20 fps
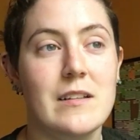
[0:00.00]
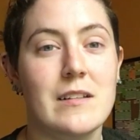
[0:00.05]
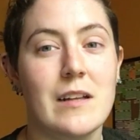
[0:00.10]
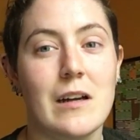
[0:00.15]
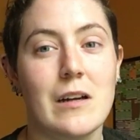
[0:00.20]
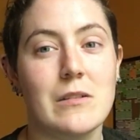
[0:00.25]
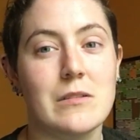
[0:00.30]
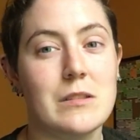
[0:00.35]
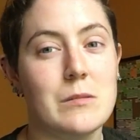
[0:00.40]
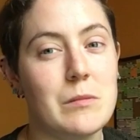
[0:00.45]

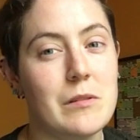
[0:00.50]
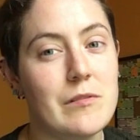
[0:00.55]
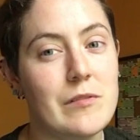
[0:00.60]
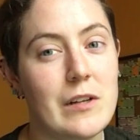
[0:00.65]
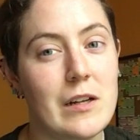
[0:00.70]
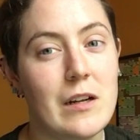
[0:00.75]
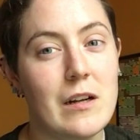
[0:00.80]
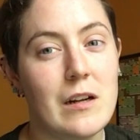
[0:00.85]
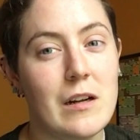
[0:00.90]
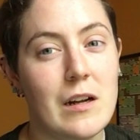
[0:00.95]
Now, to be
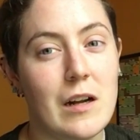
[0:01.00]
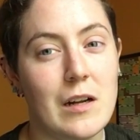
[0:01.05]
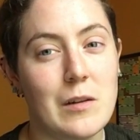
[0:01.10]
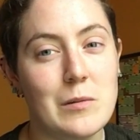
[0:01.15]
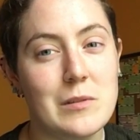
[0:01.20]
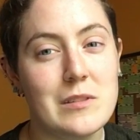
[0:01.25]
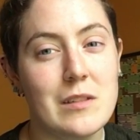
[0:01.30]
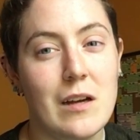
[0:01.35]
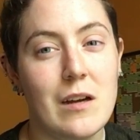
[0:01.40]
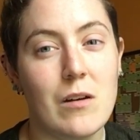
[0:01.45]
fair, I
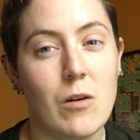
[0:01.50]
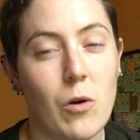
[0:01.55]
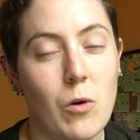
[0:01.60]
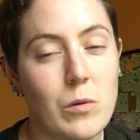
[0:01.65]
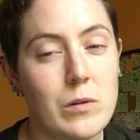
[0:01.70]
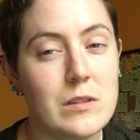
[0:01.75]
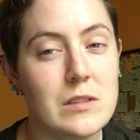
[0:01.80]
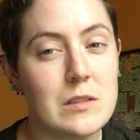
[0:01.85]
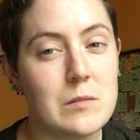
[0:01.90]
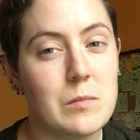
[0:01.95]
was not
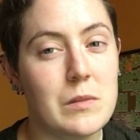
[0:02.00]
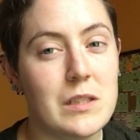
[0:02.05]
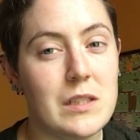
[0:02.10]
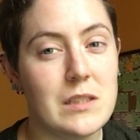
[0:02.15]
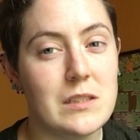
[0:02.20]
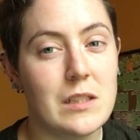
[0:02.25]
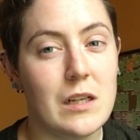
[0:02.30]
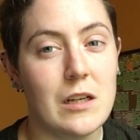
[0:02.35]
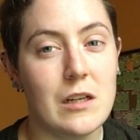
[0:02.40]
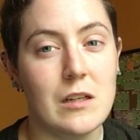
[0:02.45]
always spending
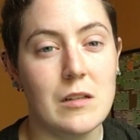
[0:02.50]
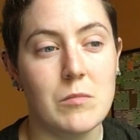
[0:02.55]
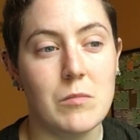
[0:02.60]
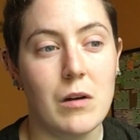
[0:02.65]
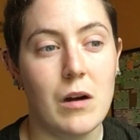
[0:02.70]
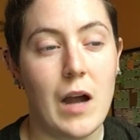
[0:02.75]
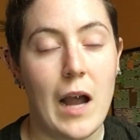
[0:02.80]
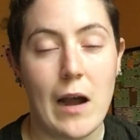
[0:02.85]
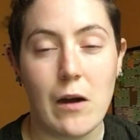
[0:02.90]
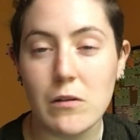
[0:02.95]
time
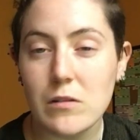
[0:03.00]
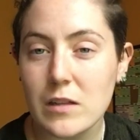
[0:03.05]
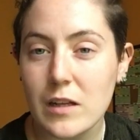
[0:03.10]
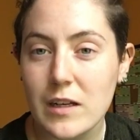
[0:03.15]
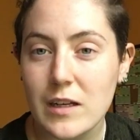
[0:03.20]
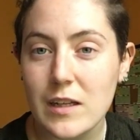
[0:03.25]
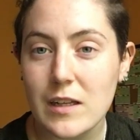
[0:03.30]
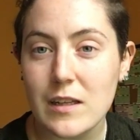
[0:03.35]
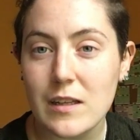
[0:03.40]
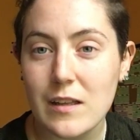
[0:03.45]

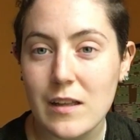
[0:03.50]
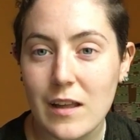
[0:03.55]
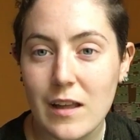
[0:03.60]
outlining.